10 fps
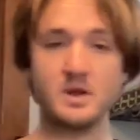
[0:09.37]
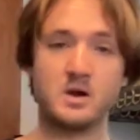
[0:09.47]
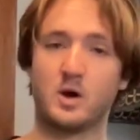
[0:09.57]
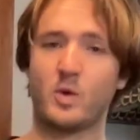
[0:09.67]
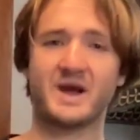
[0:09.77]

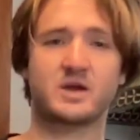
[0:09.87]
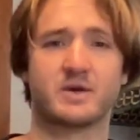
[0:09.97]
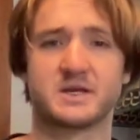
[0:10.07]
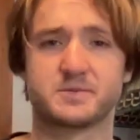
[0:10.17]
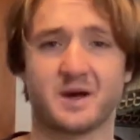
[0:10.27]
Wacky
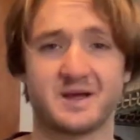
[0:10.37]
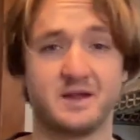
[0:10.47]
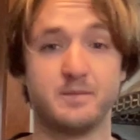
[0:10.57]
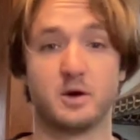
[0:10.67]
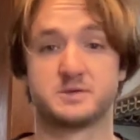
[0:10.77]
rig is
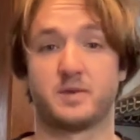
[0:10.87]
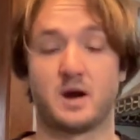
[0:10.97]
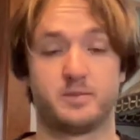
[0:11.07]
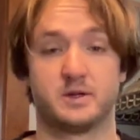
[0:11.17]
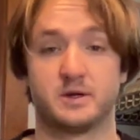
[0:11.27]
probably the most
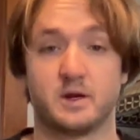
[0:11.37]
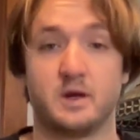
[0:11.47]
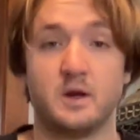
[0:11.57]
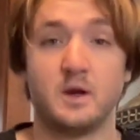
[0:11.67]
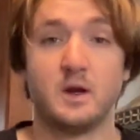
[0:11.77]
popular
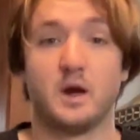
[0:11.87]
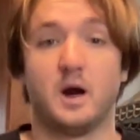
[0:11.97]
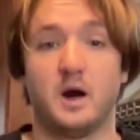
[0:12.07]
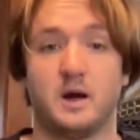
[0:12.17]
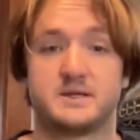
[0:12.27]

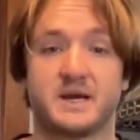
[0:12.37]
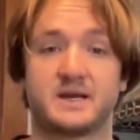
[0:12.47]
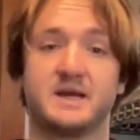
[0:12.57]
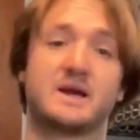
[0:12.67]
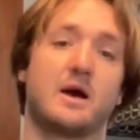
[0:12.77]

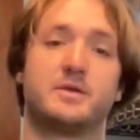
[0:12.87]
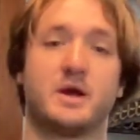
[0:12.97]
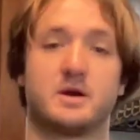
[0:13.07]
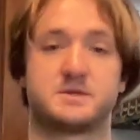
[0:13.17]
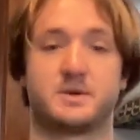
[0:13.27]
technique out
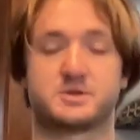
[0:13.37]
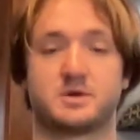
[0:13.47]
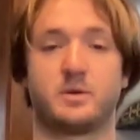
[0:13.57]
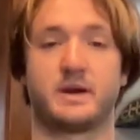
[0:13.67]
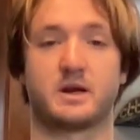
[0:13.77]
there, especially
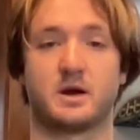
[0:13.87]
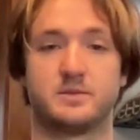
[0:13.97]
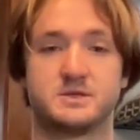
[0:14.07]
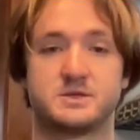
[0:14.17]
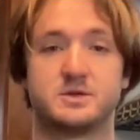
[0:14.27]
when it
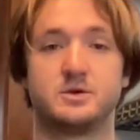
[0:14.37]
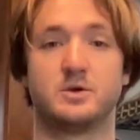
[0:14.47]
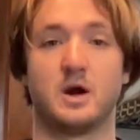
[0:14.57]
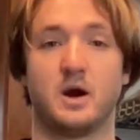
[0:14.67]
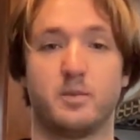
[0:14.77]
comes
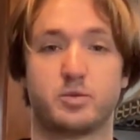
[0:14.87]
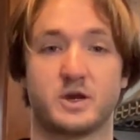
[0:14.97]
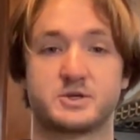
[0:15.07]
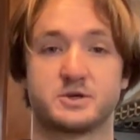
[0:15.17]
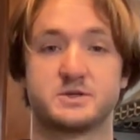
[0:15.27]
to
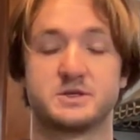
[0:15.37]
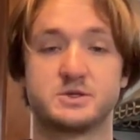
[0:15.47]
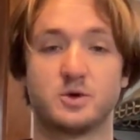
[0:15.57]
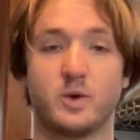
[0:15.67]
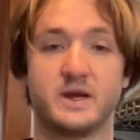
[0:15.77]
pressured
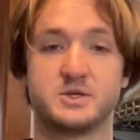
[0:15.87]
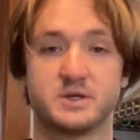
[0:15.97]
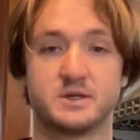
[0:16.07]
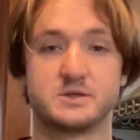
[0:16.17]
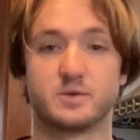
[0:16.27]

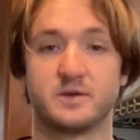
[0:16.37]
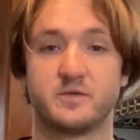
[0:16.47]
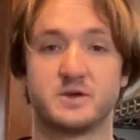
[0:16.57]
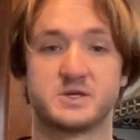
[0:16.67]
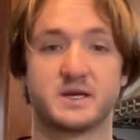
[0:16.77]
situations when the
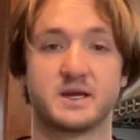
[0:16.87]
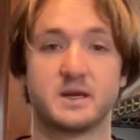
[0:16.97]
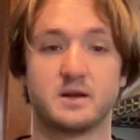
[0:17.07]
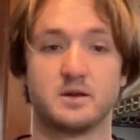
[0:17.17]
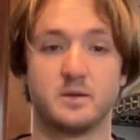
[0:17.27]
fishing can
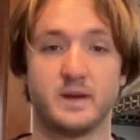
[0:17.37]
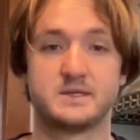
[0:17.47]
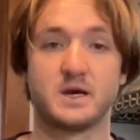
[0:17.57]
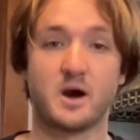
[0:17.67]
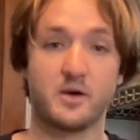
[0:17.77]
get a little bit
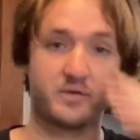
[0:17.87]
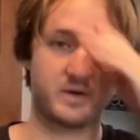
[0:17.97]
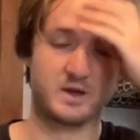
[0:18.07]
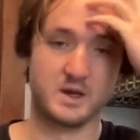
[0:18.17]
tough.